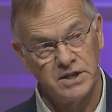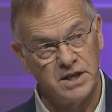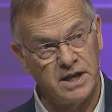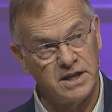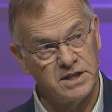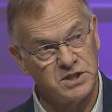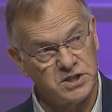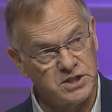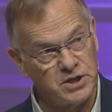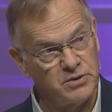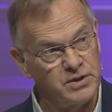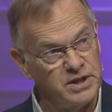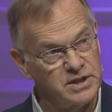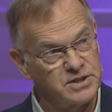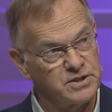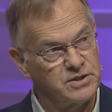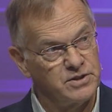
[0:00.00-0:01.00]
uh,
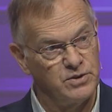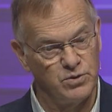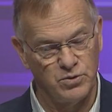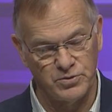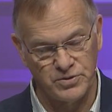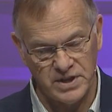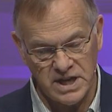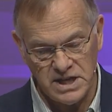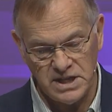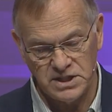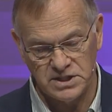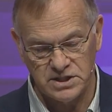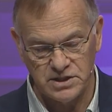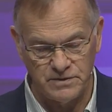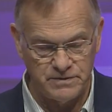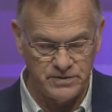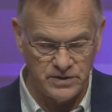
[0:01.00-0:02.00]
Syria to the
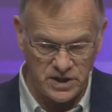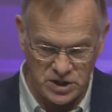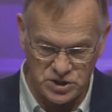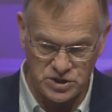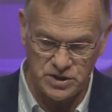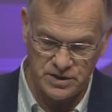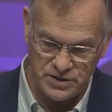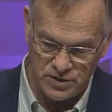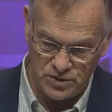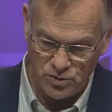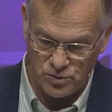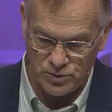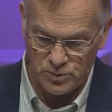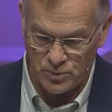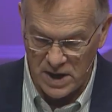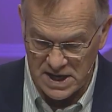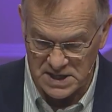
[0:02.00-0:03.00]
northeast and Phoenicia to the
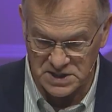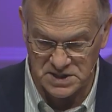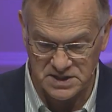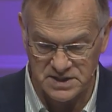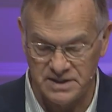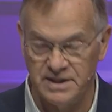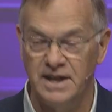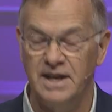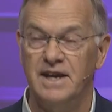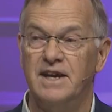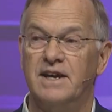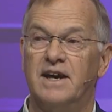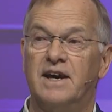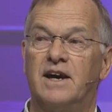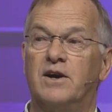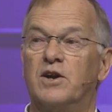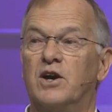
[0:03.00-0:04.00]
northwest and
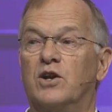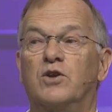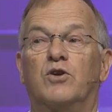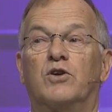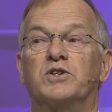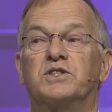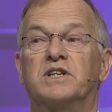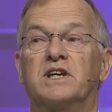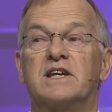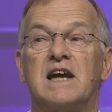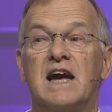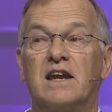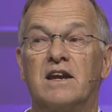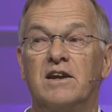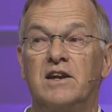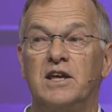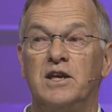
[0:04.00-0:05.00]
uh, across the
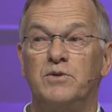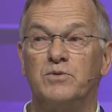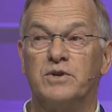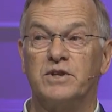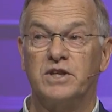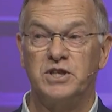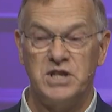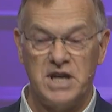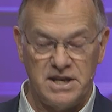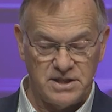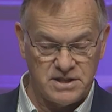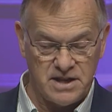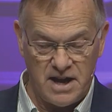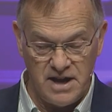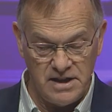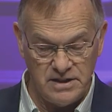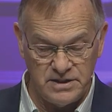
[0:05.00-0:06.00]
Galilee were the
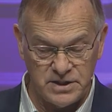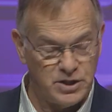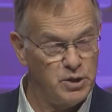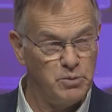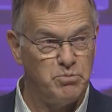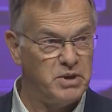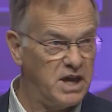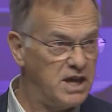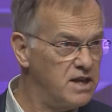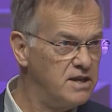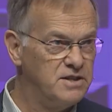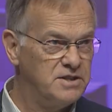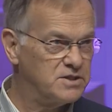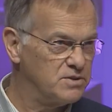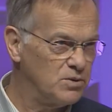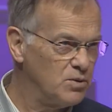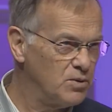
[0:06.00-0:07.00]
Gentiles and the
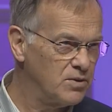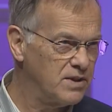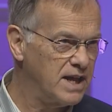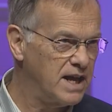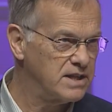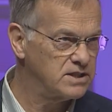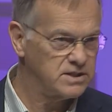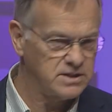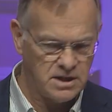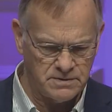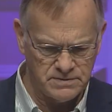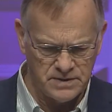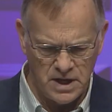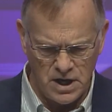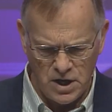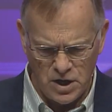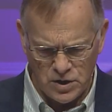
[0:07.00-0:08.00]
pigs and all of that stuff.